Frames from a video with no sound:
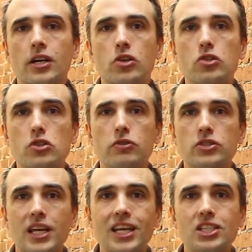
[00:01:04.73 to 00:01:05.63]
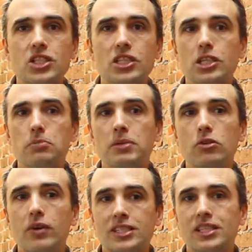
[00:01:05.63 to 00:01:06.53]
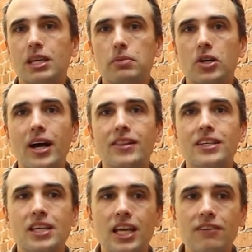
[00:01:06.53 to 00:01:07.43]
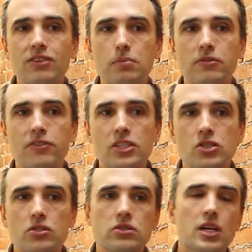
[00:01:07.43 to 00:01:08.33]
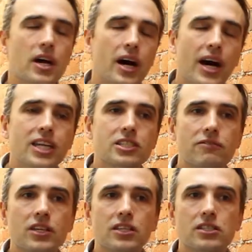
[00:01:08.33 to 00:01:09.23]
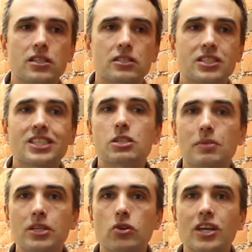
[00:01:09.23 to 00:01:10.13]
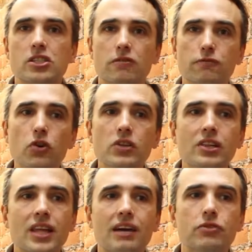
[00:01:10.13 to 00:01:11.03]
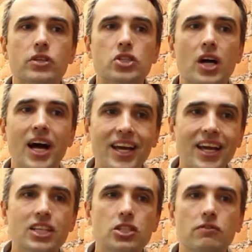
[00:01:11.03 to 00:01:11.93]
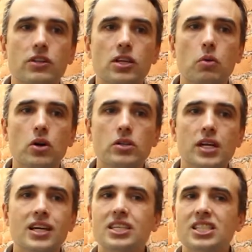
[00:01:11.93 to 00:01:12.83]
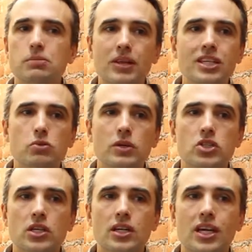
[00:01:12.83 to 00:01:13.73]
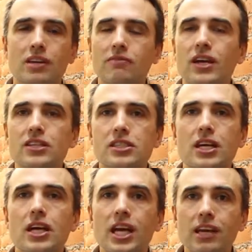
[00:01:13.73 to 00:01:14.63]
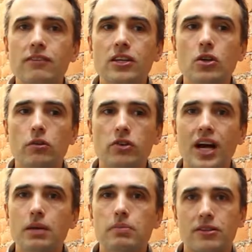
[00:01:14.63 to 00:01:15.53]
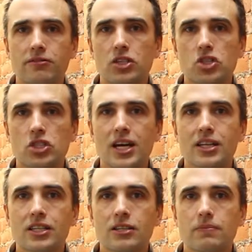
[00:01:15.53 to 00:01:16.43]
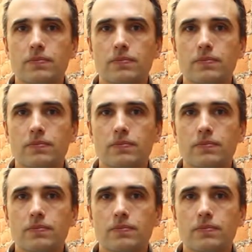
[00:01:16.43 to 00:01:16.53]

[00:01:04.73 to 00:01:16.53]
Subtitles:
Userful's HTTP REST API lets AV professionals, ISVs, and system integrators fully leverage eye-catching video walls, display switching, and advanced AV over IP functionality.